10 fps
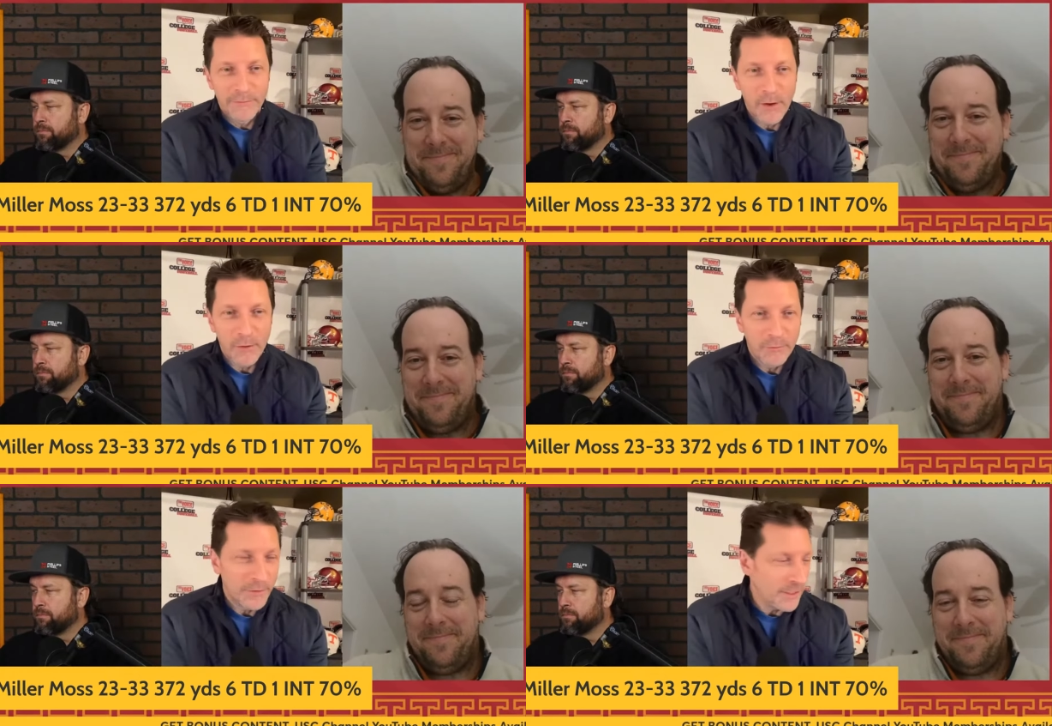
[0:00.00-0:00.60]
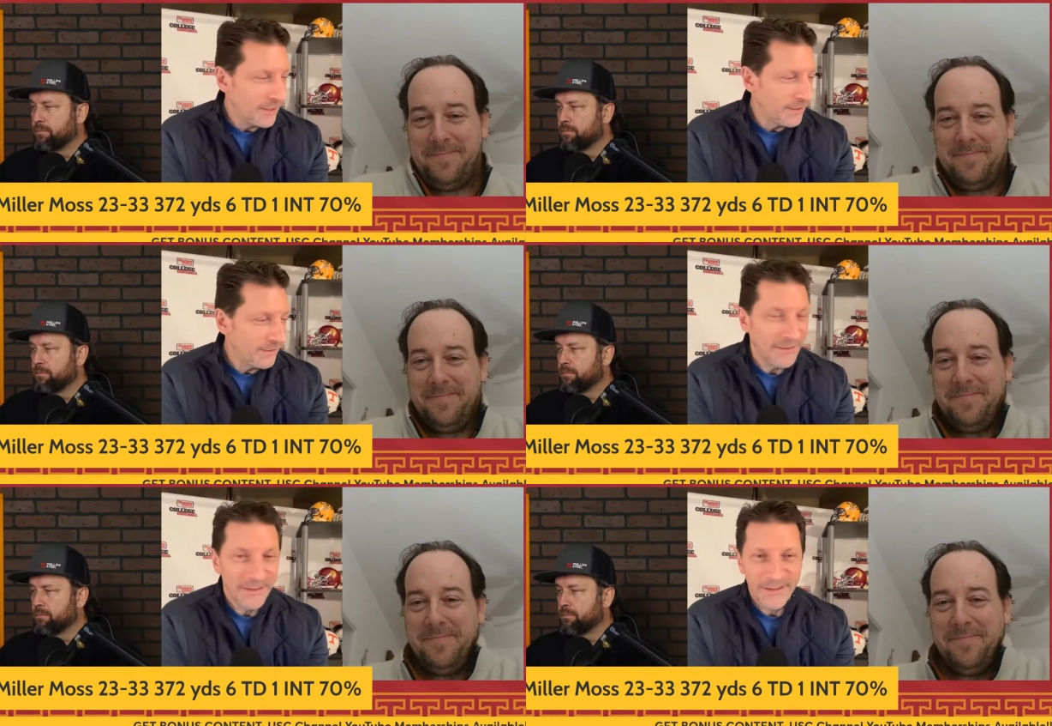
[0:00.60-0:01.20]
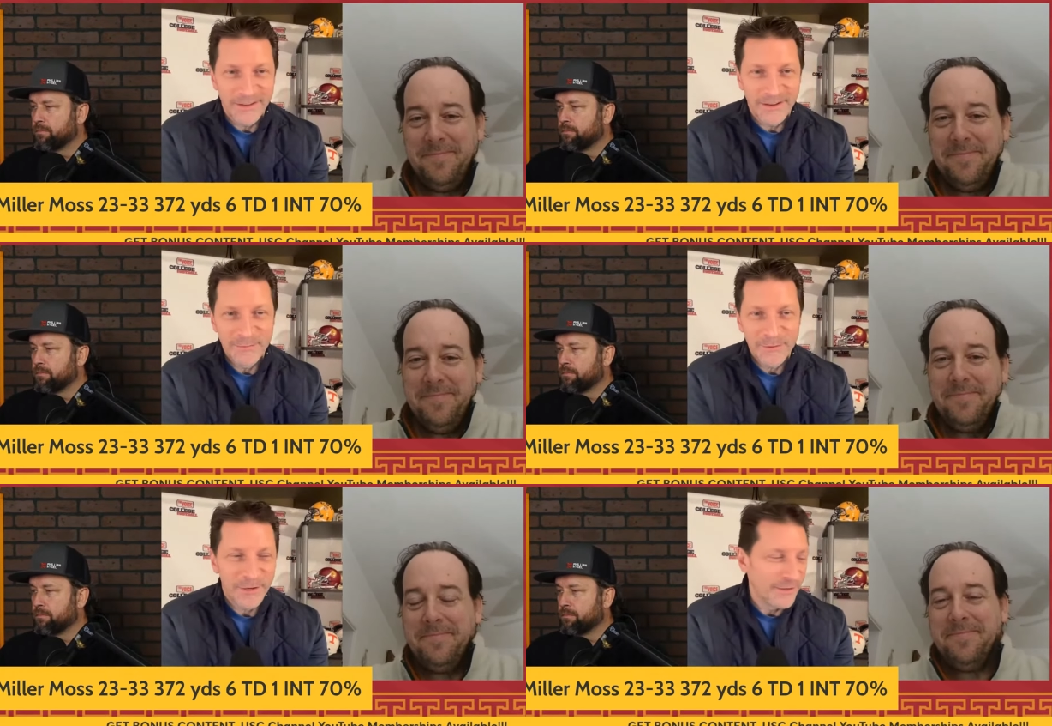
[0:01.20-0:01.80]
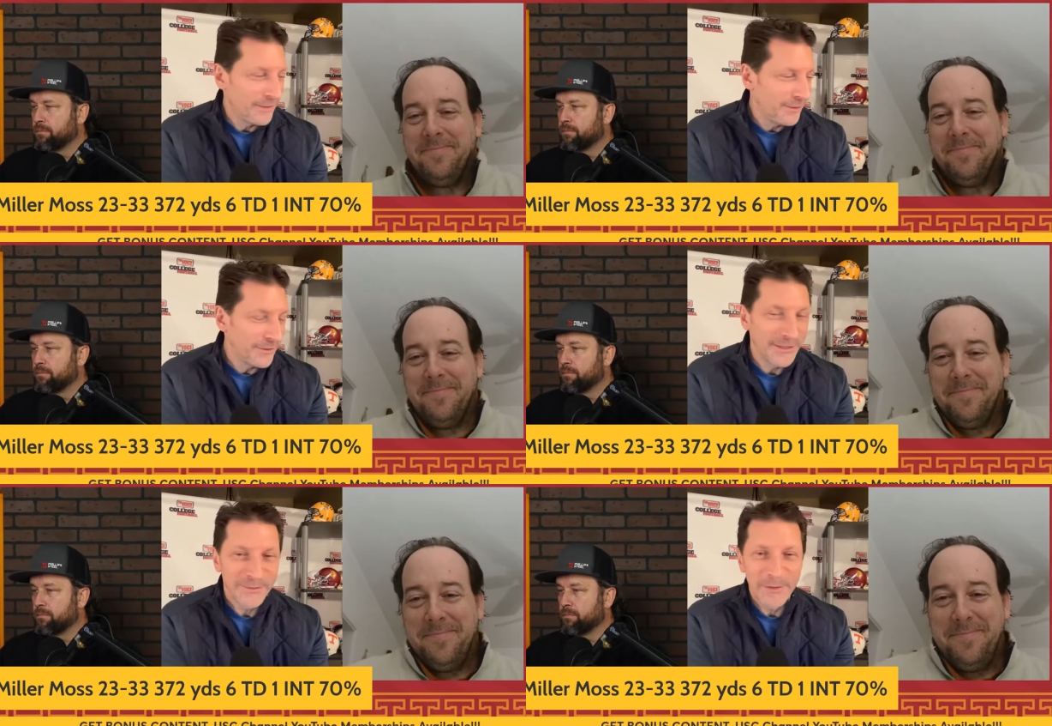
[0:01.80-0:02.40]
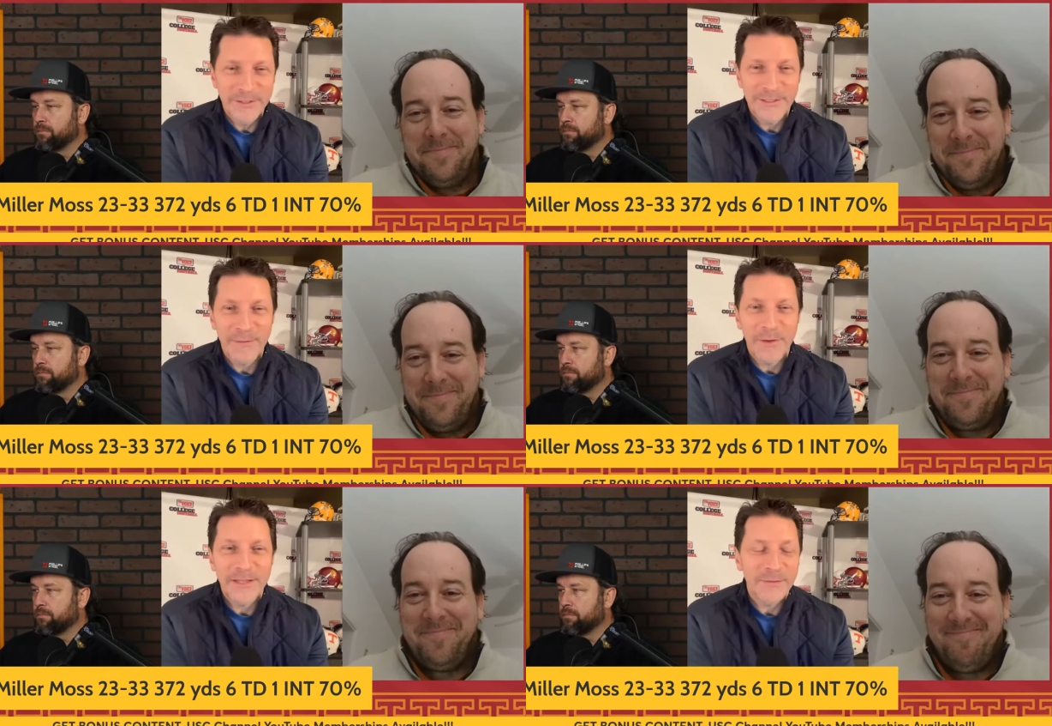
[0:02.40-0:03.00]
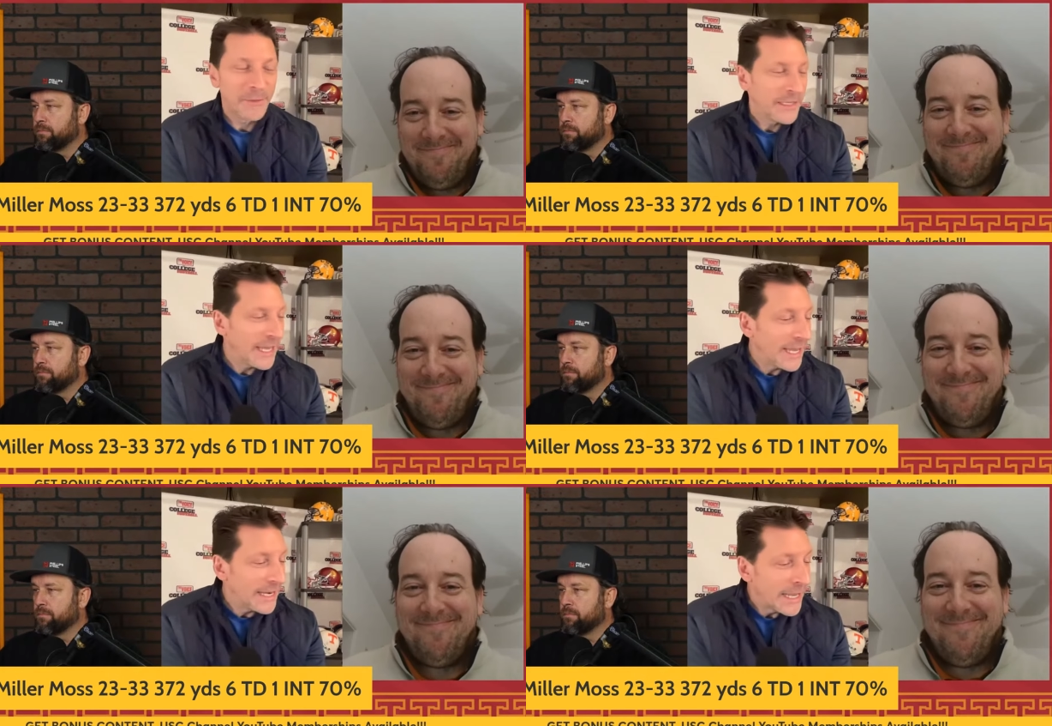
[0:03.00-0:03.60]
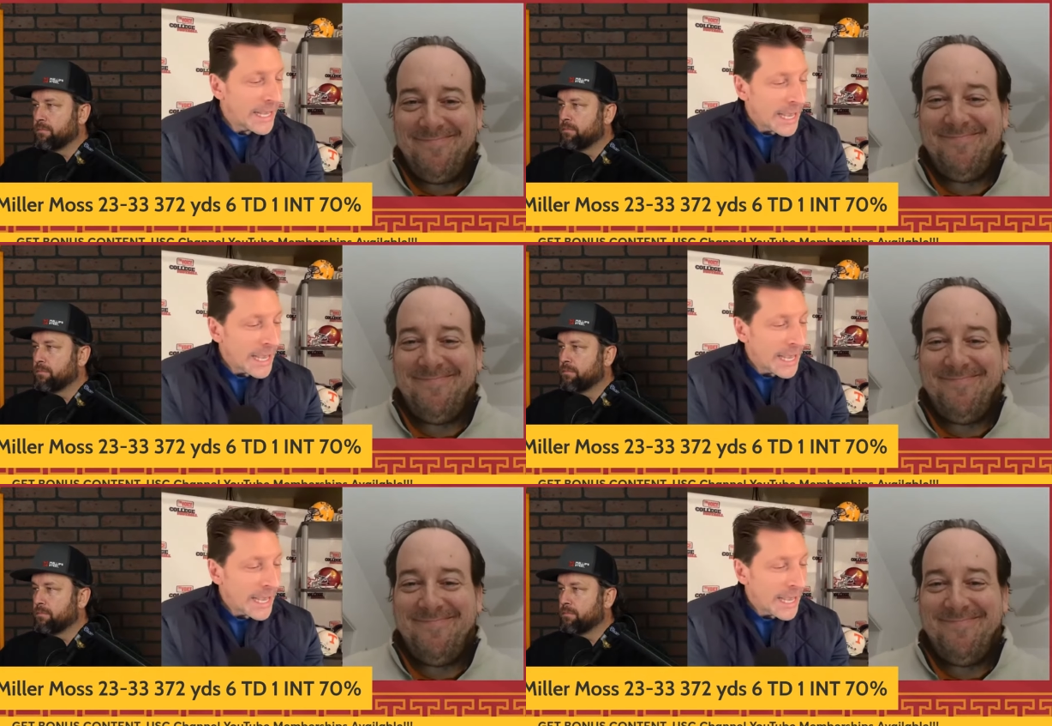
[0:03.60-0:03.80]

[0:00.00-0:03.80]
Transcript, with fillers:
Speaker 1: phone kind of thing, and I'm trying to look as much as I possibly can.